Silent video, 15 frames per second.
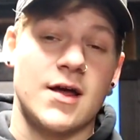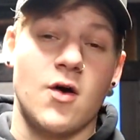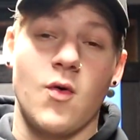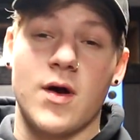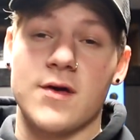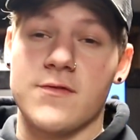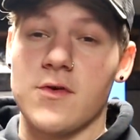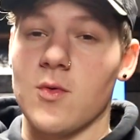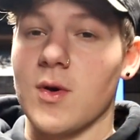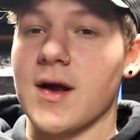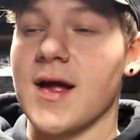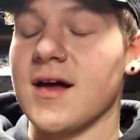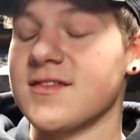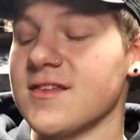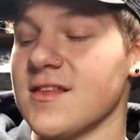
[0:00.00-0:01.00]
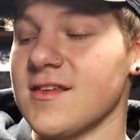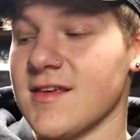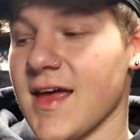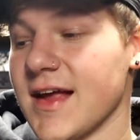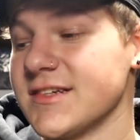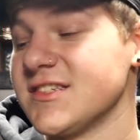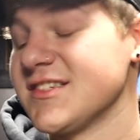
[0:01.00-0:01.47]
in quite a few workouts in this
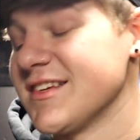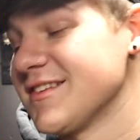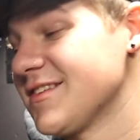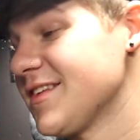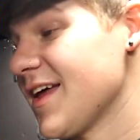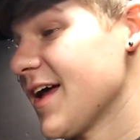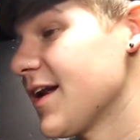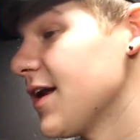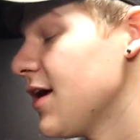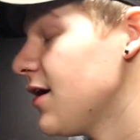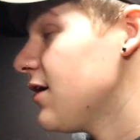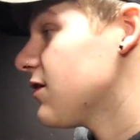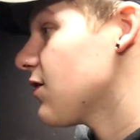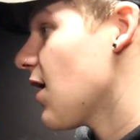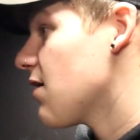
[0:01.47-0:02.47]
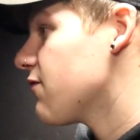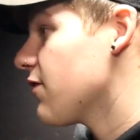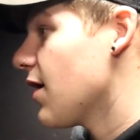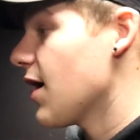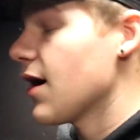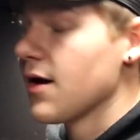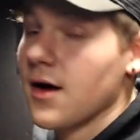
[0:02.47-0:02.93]
cage since then, so I have
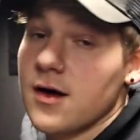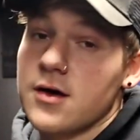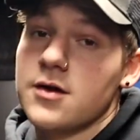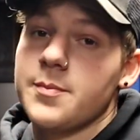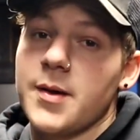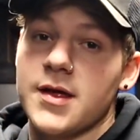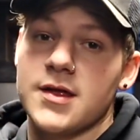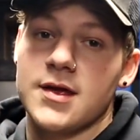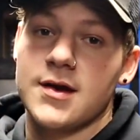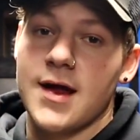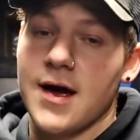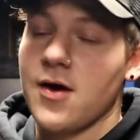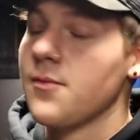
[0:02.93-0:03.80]
a good opinion